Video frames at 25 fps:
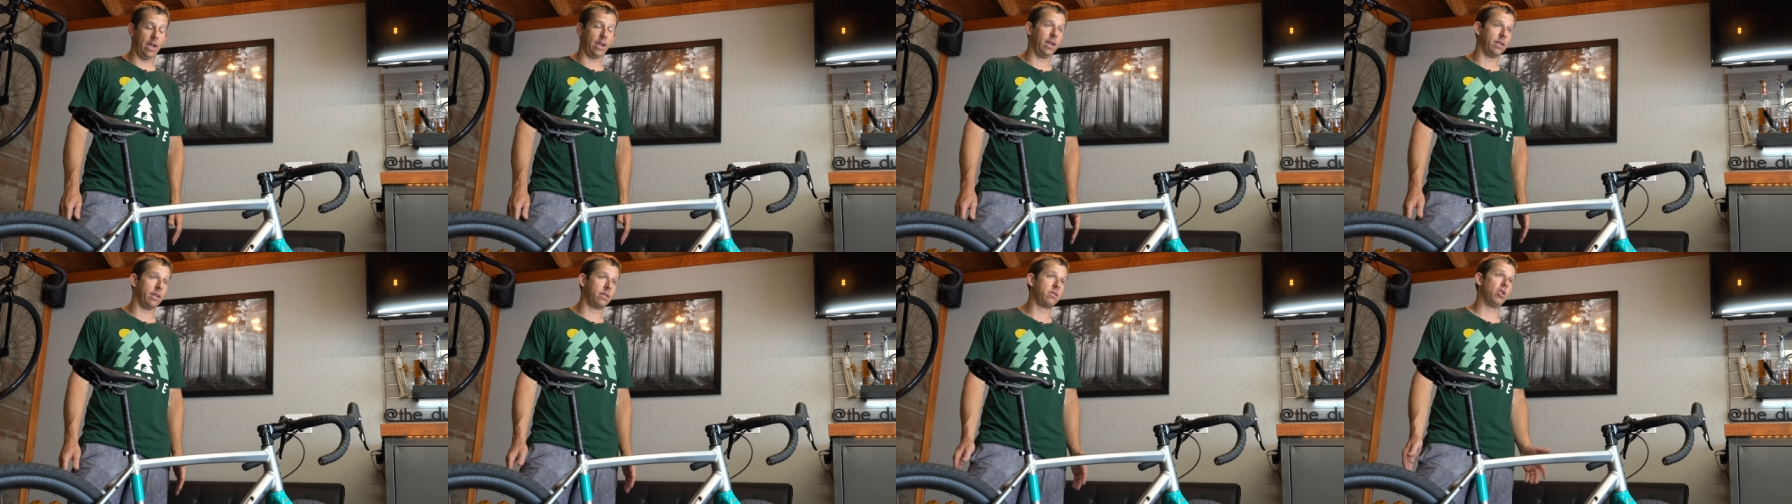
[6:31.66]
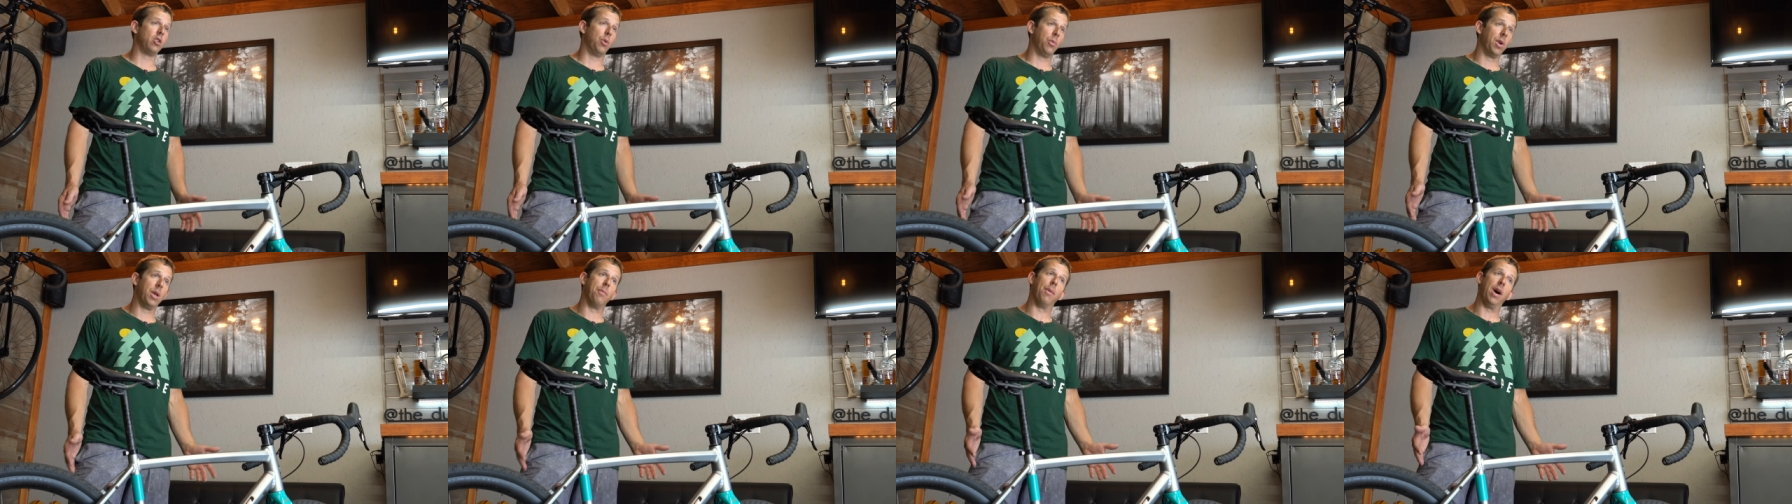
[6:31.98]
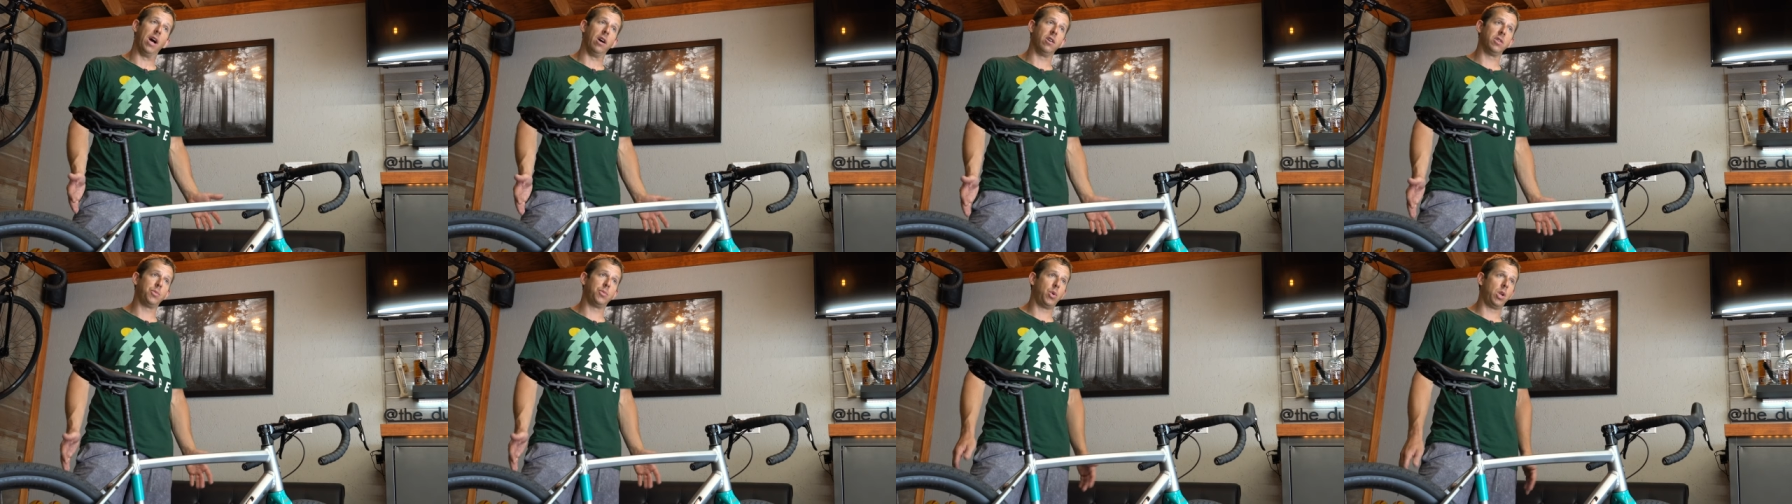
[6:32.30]
it gets so many
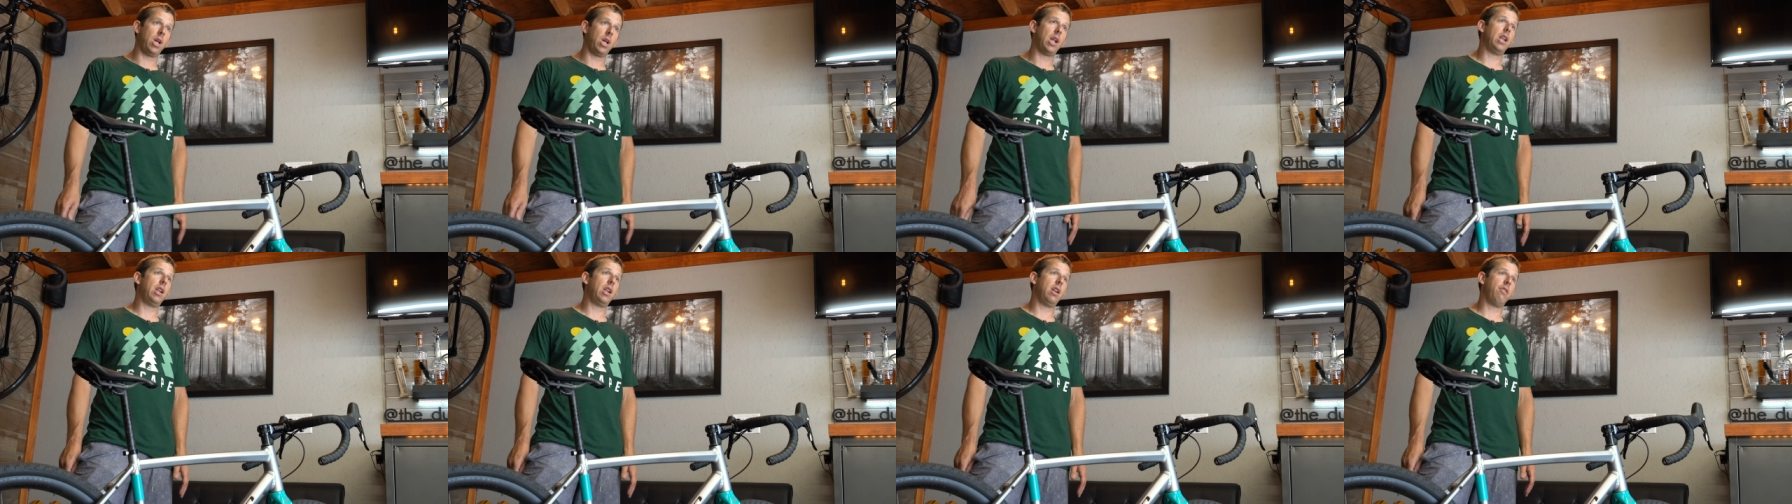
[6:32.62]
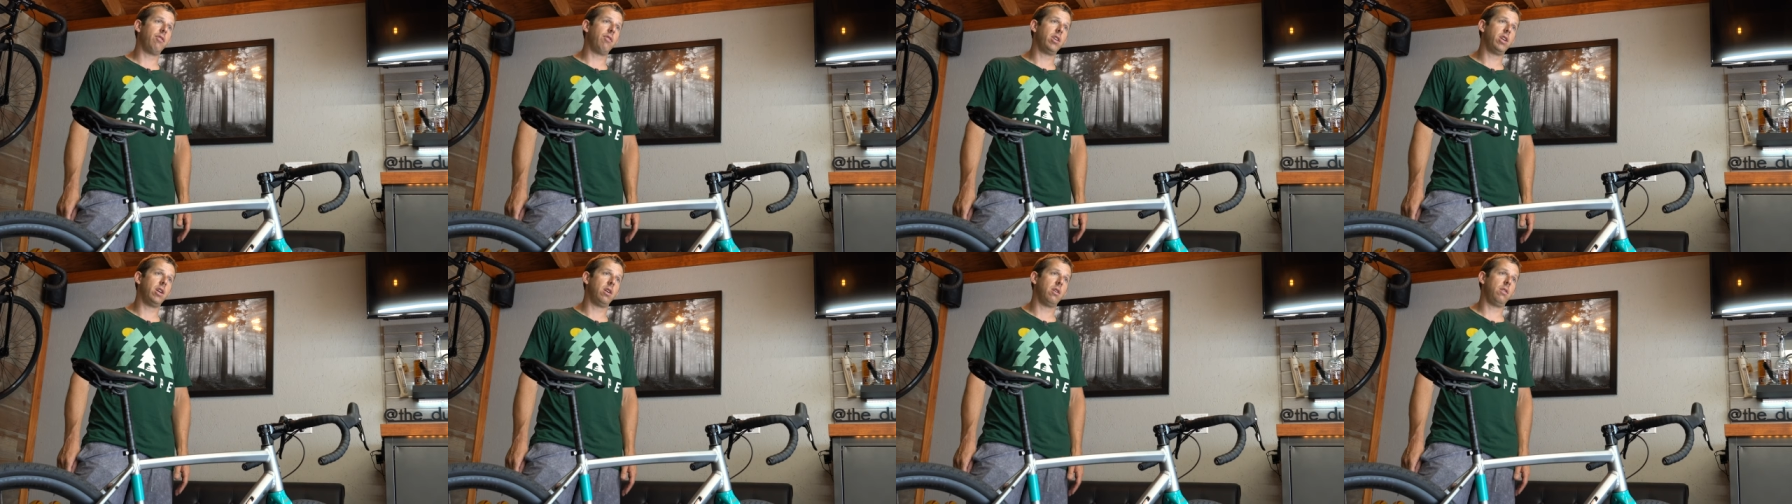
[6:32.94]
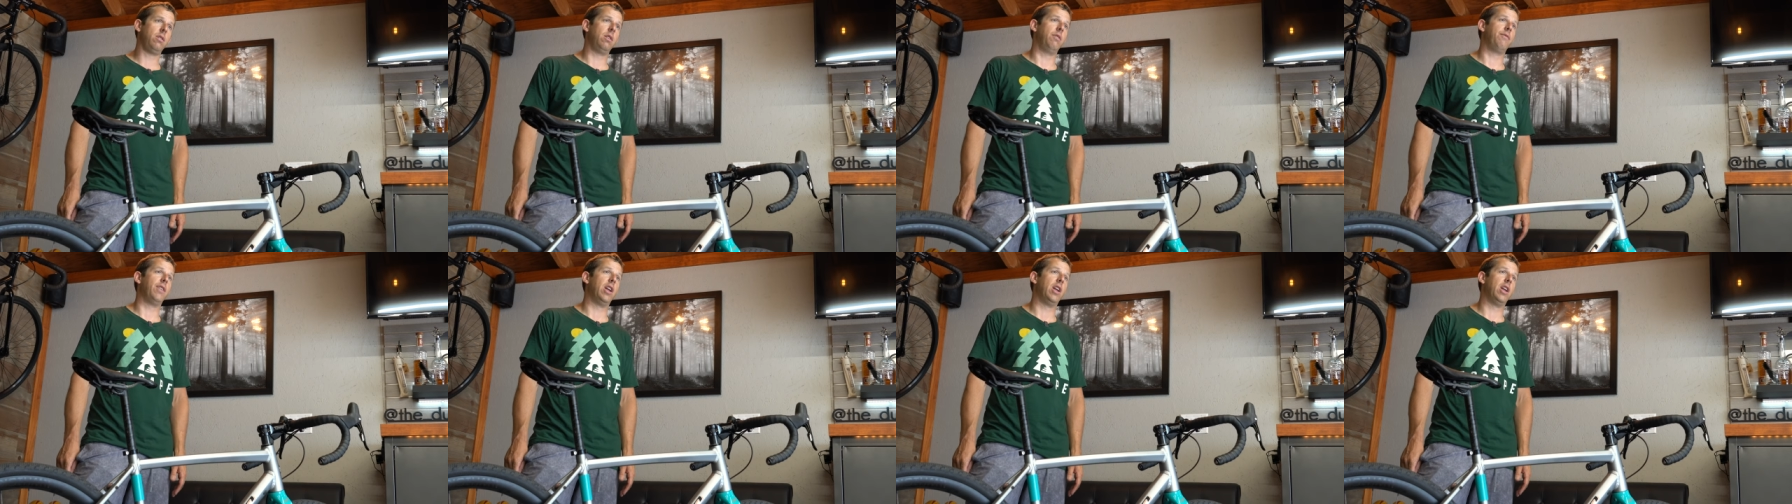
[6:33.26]
miles put on it every year.